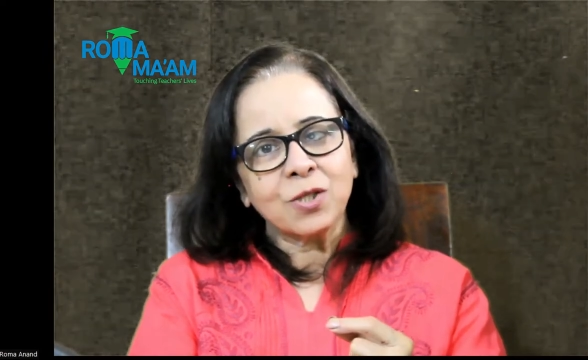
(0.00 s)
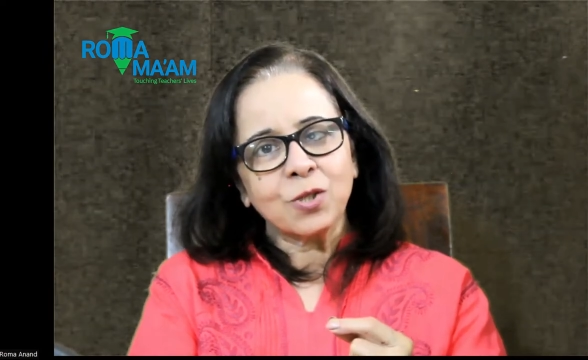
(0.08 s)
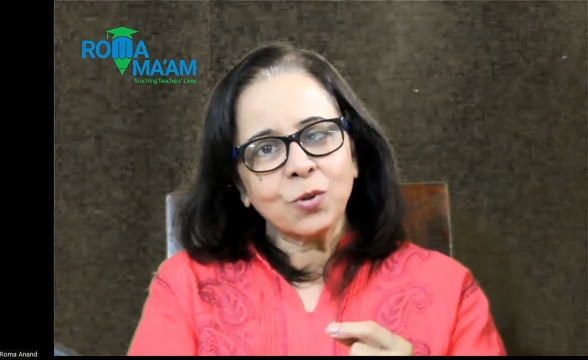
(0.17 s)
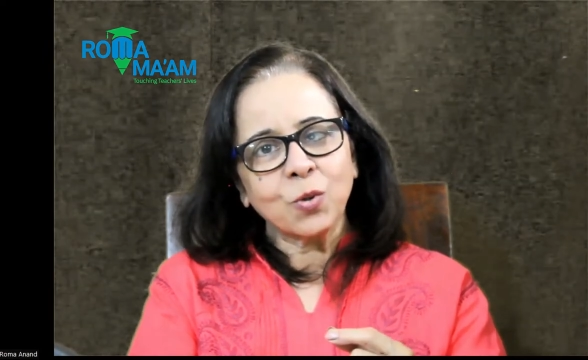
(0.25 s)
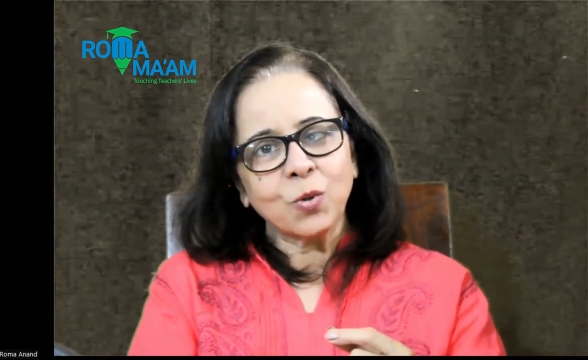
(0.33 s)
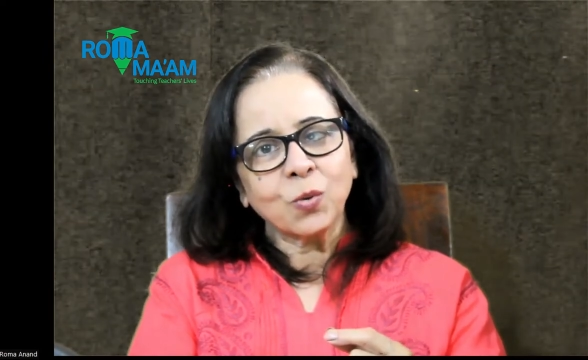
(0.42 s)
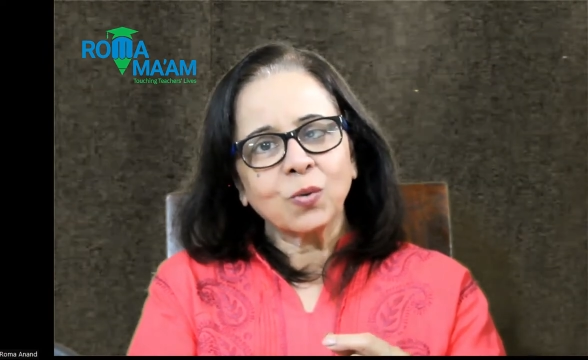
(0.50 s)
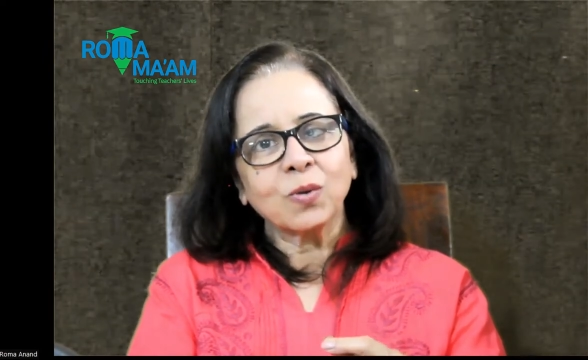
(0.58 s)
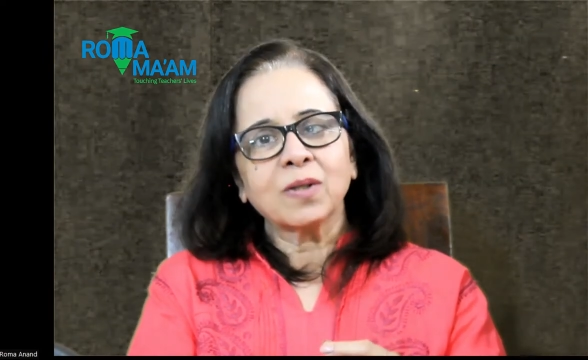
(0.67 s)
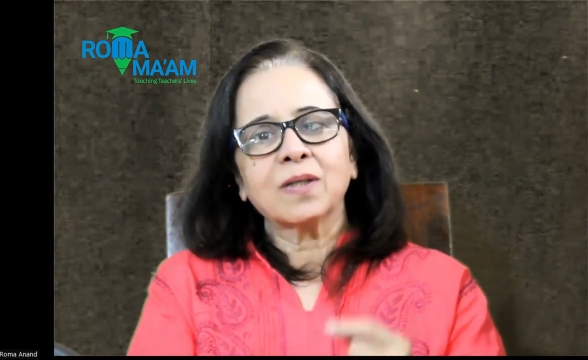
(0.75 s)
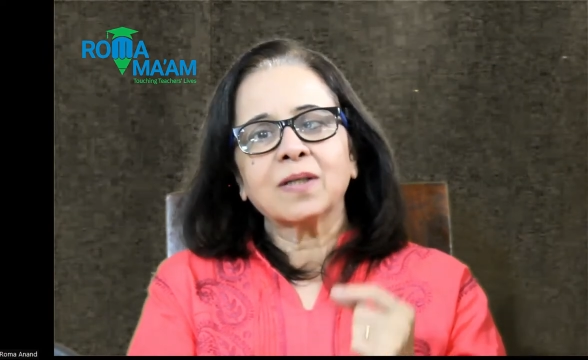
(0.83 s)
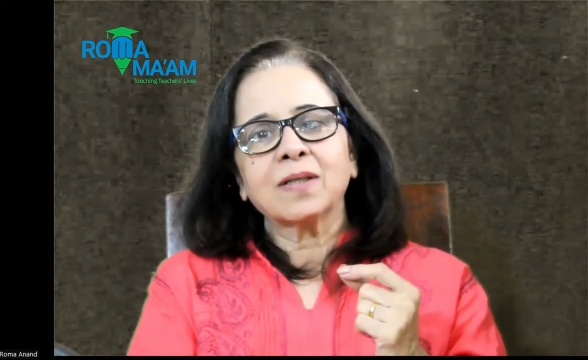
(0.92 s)
to
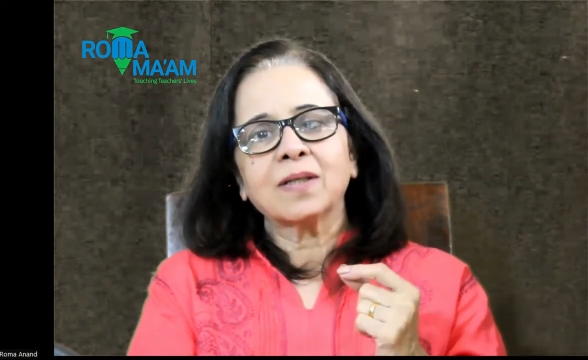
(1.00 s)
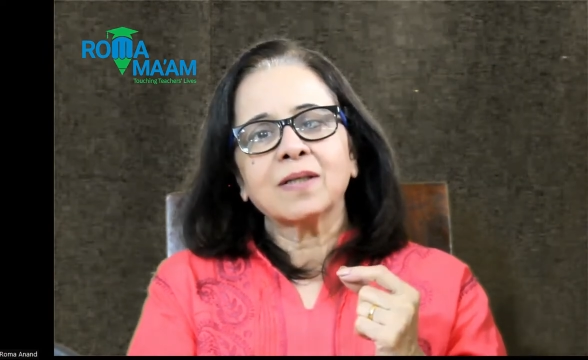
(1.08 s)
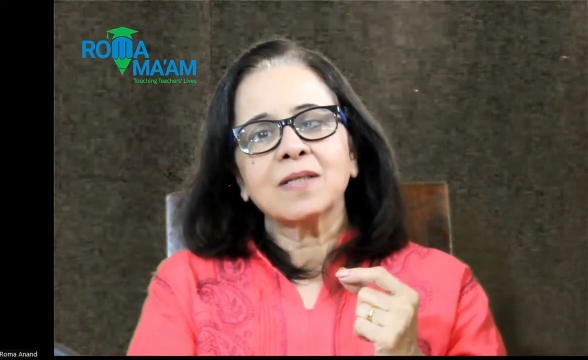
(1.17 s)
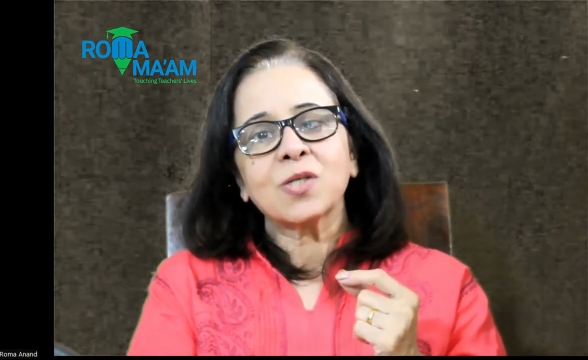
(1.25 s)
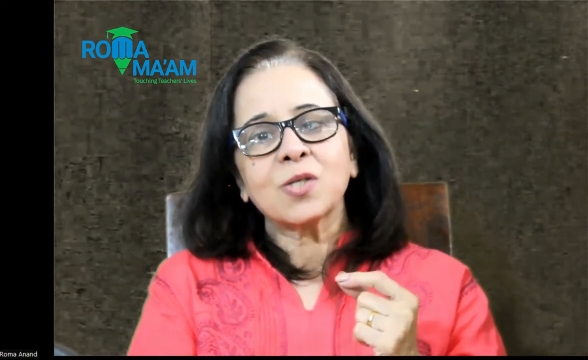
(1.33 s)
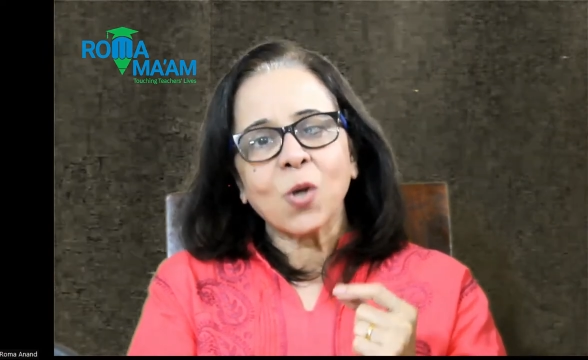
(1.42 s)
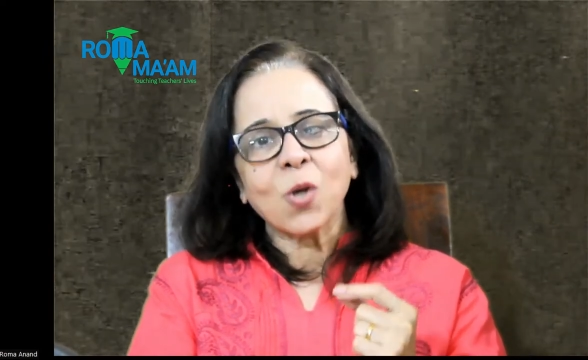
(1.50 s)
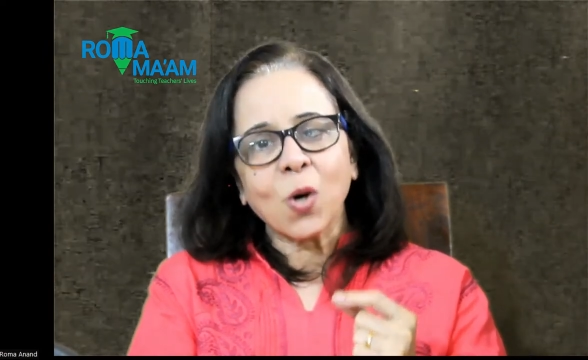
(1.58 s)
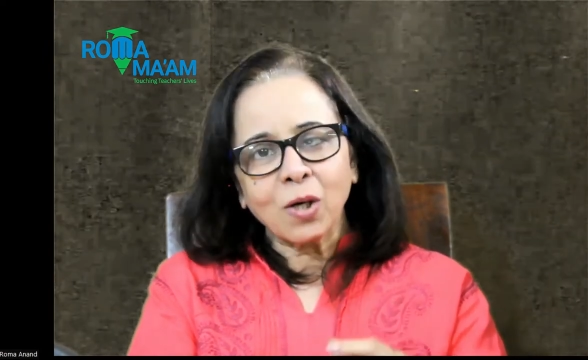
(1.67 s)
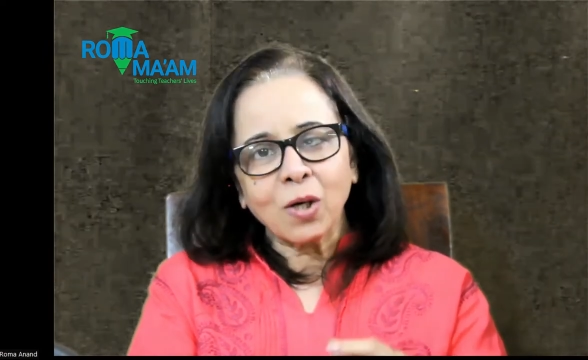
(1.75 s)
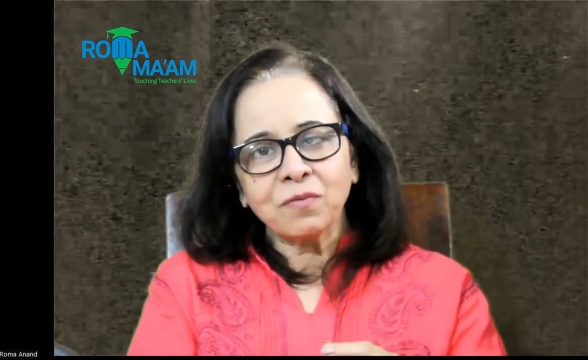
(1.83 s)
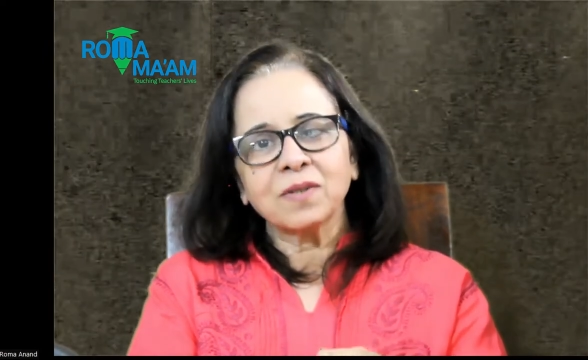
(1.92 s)
solve